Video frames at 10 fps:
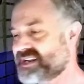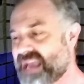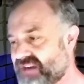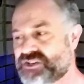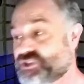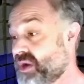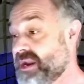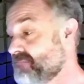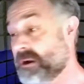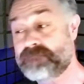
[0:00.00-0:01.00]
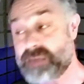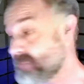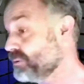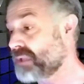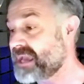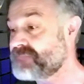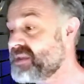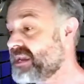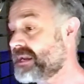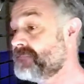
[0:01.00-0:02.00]
catch a train, but people like
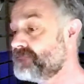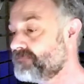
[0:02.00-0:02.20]
me,